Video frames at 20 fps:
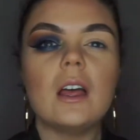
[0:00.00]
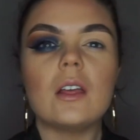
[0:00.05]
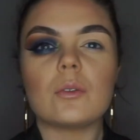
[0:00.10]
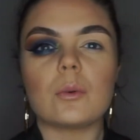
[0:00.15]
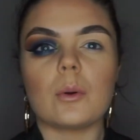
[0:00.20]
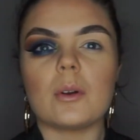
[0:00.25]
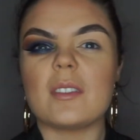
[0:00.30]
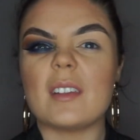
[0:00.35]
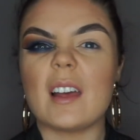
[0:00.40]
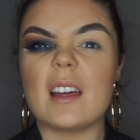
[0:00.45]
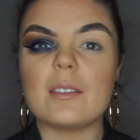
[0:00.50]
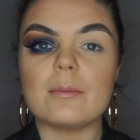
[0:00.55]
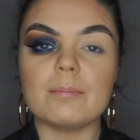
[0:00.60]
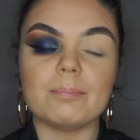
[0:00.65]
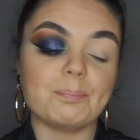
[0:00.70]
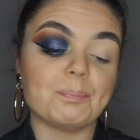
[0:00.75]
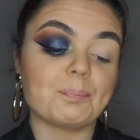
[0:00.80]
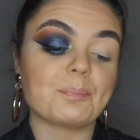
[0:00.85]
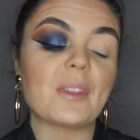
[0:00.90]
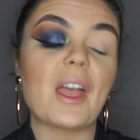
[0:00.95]
so I said
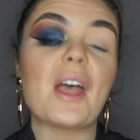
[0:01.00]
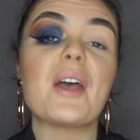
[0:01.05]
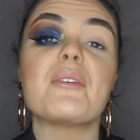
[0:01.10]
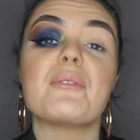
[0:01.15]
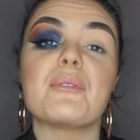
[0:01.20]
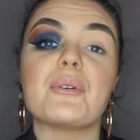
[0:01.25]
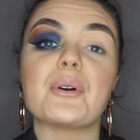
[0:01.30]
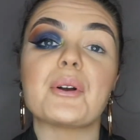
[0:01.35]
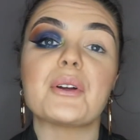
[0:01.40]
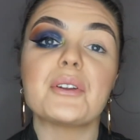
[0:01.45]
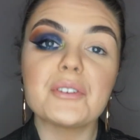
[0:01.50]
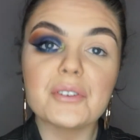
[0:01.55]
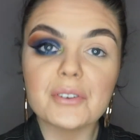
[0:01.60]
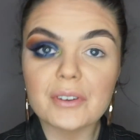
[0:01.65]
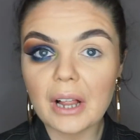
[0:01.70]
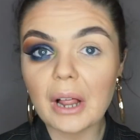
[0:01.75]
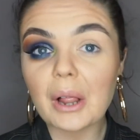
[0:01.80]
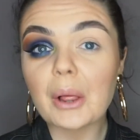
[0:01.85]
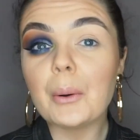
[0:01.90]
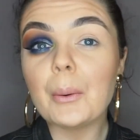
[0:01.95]
fuck it,
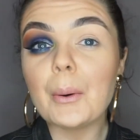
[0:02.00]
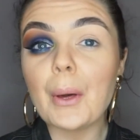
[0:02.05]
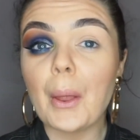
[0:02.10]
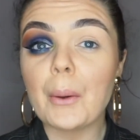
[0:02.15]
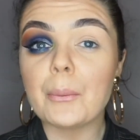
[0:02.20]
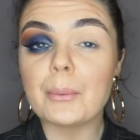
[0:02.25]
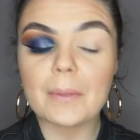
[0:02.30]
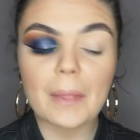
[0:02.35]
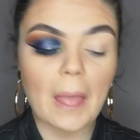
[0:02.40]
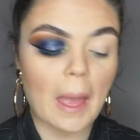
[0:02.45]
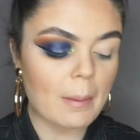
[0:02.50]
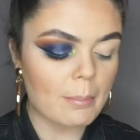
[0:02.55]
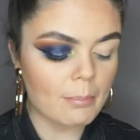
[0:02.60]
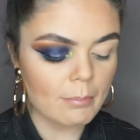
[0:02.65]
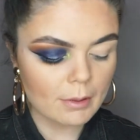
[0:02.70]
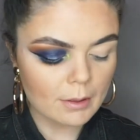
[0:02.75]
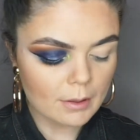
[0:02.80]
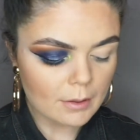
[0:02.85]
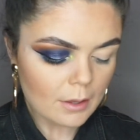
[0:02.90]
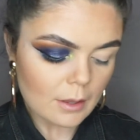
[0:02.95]
I'll go ahead with them.
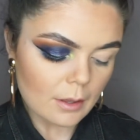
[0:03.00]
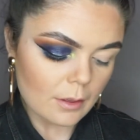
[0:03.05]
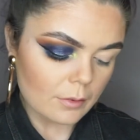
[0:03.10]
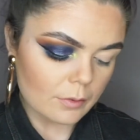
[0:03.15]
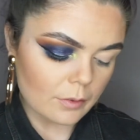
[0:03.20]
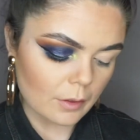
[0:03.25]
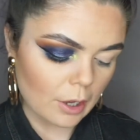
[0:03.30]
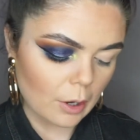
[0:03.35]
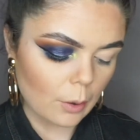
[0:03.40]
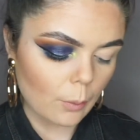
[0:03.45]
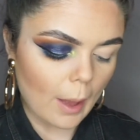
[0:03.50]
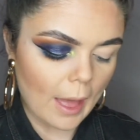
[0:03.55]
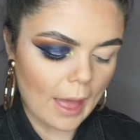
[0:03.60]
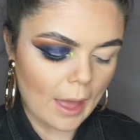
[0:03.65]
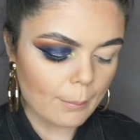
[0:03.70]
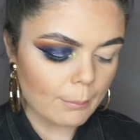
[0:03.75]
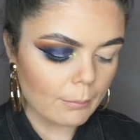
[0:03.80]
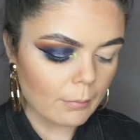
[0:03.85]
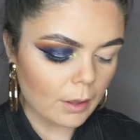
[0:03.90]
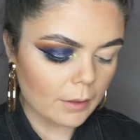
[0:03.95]
So
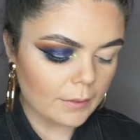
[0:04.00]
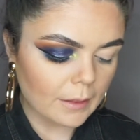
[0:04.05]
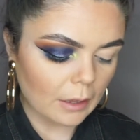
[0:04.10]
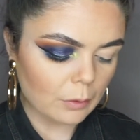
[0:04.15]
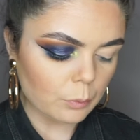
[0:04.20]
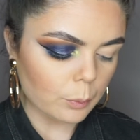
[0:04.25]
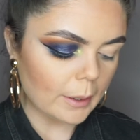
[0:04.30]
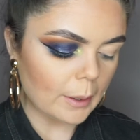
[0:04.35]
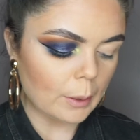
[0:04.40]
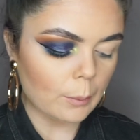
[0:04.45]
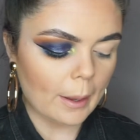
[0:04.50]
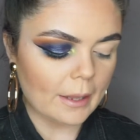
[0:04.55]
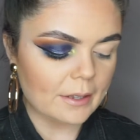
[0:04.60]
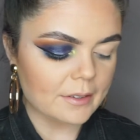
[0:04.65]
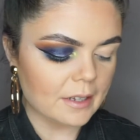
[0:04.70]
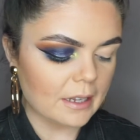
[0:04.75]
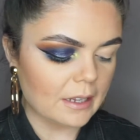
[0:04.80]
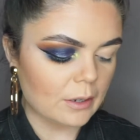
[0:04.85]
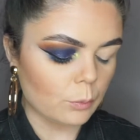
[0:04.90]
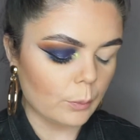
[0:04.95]
that's what I went
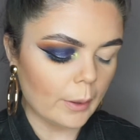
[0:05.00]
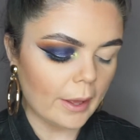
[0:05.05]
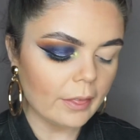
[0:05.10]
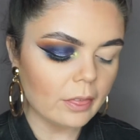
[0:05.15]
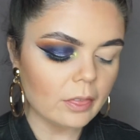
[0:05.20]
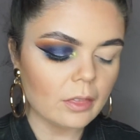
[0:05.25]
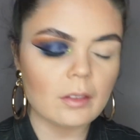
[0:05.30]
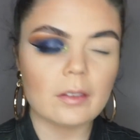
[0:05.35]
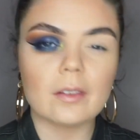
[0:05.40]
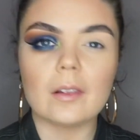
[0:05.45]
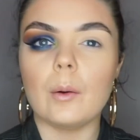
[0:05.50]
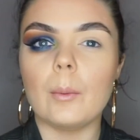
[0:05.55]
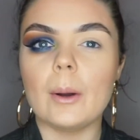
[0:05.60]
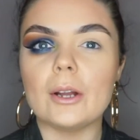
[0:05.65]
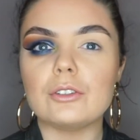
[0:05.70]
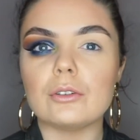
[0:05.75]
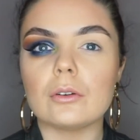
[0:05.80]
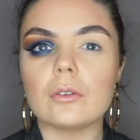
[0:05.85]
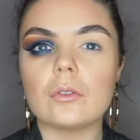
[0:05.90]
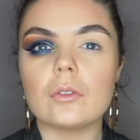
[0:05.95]
in with. So I
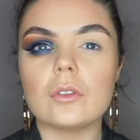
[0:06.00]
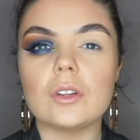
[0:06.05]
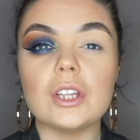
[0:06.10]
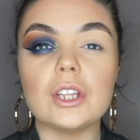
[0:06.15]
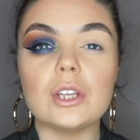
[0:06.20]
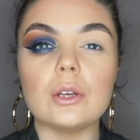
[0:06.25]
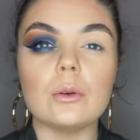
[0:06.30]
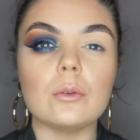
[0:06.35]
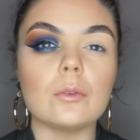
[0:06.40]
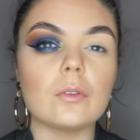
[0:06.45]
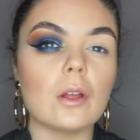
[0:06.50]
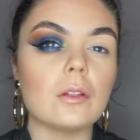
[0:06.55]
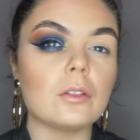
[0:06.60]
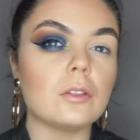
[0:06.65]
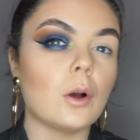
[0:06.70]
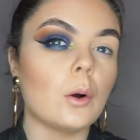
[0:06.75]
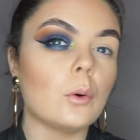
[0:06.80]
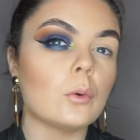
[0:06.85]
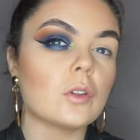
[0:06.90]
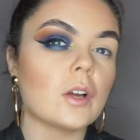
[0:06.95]
just use
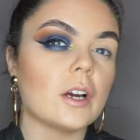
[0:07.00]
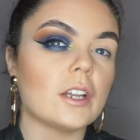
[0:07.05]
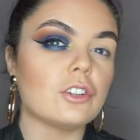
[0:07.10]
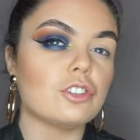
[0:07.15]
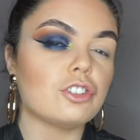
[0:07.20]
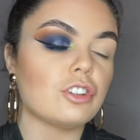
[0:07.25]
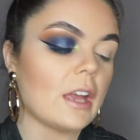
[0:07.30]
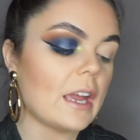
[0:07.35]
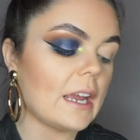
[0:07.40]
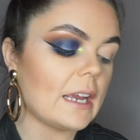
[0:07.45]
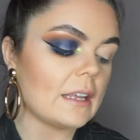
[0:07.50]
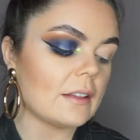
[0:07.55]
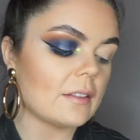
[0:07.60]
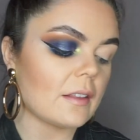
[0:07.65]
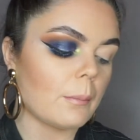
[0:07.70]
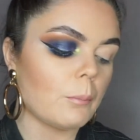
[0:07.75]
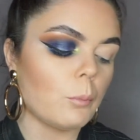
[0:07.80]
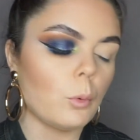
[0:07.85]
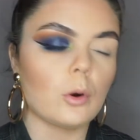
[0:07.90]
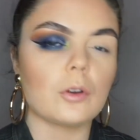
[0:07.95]
those kind of shades
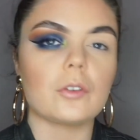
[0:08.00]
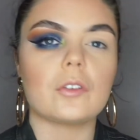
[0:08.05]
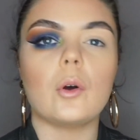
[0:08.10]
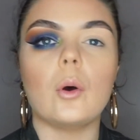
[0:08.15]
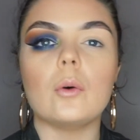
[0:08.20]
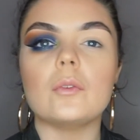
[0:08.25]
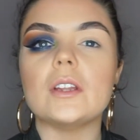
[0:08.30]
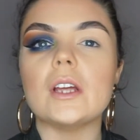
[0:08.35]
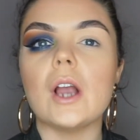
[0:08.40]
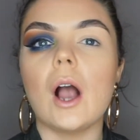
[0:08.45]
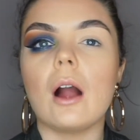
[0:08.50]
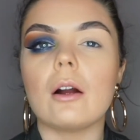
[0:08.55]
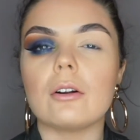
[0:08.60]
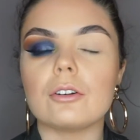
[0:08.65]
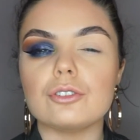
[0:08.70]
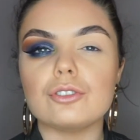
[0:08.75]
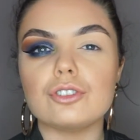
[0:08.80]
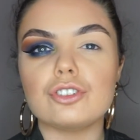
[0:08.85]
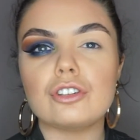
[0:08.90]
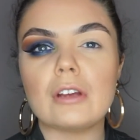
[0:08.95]
and more so of the
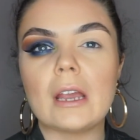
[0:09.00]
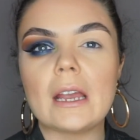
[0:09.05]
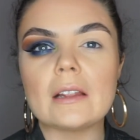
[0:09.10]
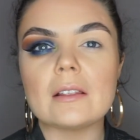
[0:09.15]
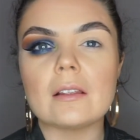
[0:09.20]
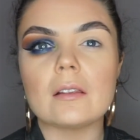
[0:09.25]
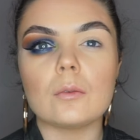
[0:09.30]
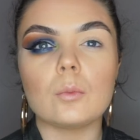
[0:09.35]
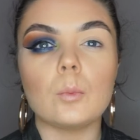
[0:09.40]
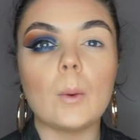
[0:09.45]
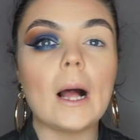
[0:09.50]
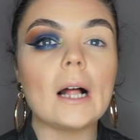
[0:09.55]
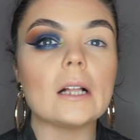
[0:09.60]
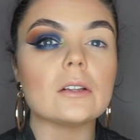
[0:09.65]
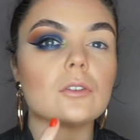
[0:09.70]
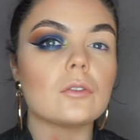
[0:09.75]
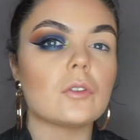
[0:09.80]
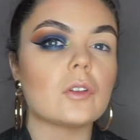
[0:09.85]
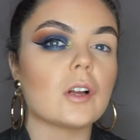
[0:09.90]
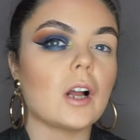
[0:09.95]
orange shades as well,
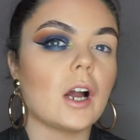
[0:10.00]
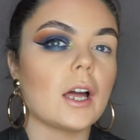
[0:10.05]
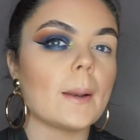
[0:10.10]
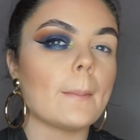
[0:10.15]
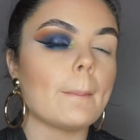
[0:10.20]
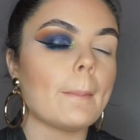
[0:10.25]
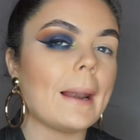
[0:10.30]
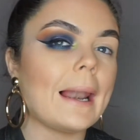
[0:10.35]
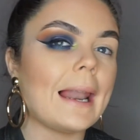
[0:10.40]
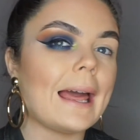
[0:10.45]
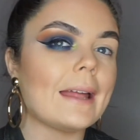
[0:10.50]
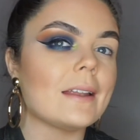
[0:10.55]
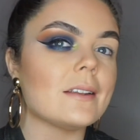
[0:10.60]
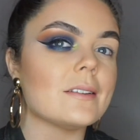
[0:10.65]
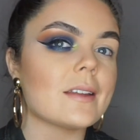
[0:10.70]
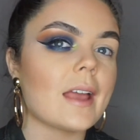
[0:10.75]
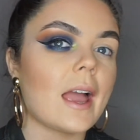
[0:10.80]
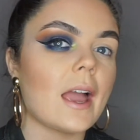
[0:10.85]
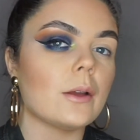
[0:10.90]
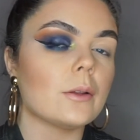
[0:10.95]
just to kind of
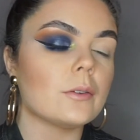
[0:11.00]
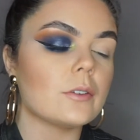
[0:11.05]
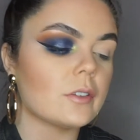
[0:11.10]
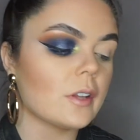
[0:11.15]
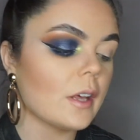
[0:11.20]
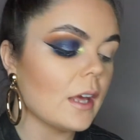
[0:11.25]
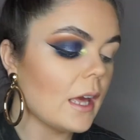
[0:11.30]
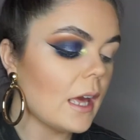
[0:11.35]
blend out